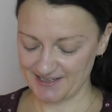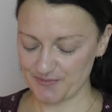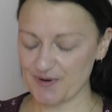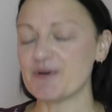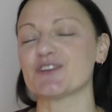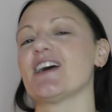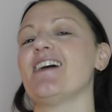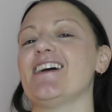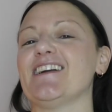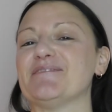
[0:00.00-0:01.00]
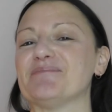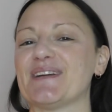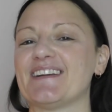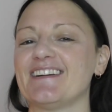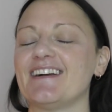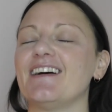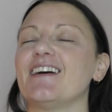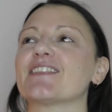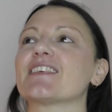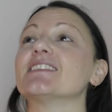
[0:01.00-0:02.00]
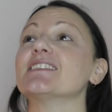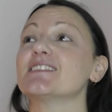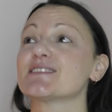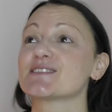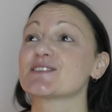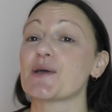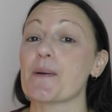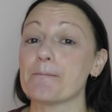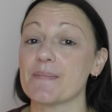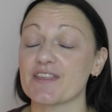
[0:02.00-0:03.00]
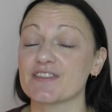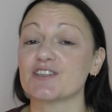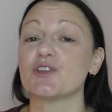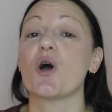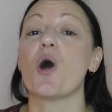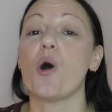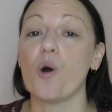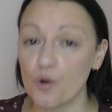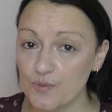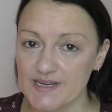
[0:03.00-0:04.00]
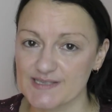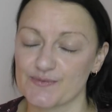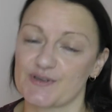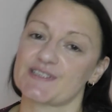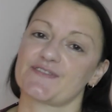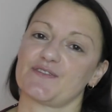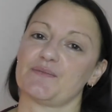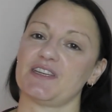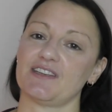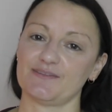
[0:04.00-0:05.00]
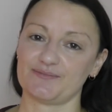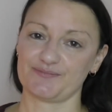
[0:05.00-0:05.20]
One more time. The list method always works for me.